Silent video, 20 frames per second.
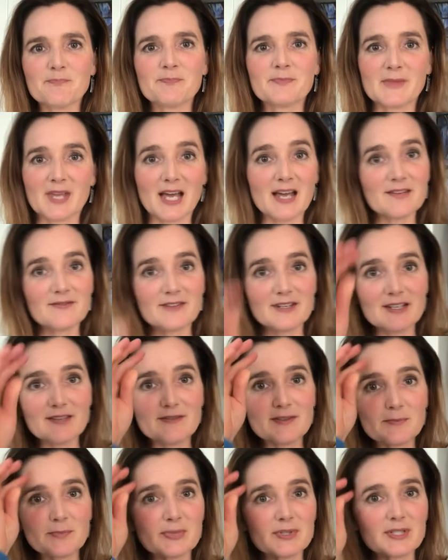I've
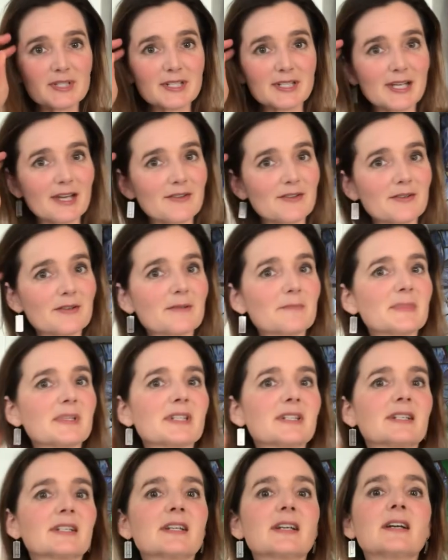even put together a
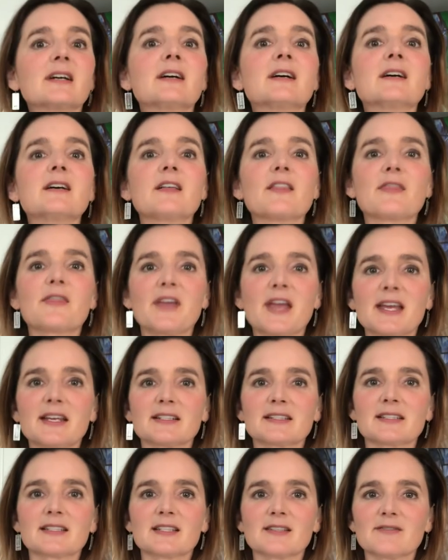big
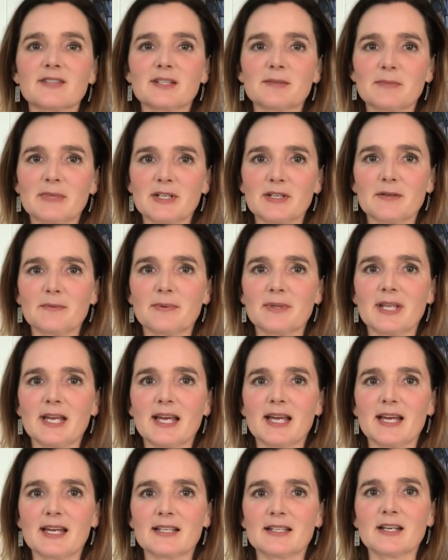Thanksgiving meal
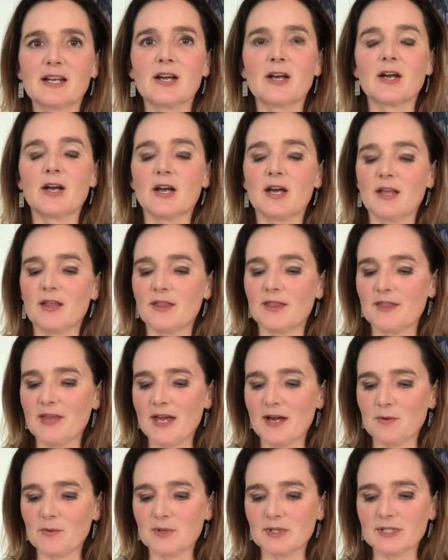plan
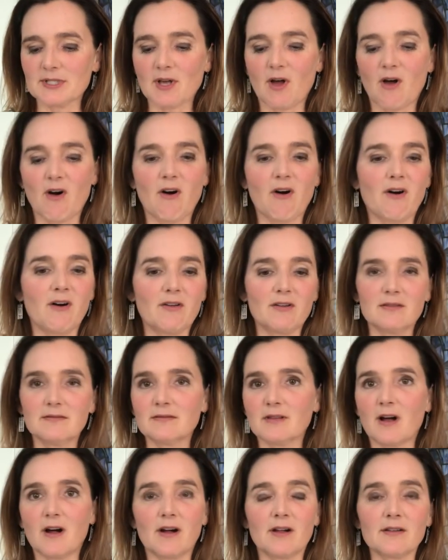that was
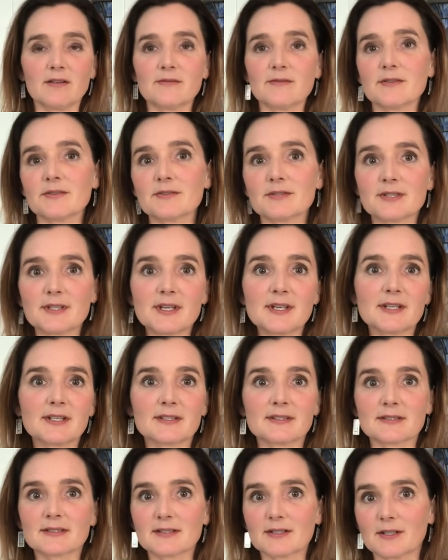all all of those
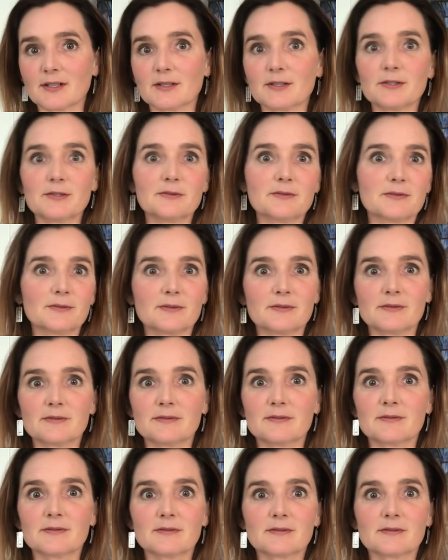things: gluten,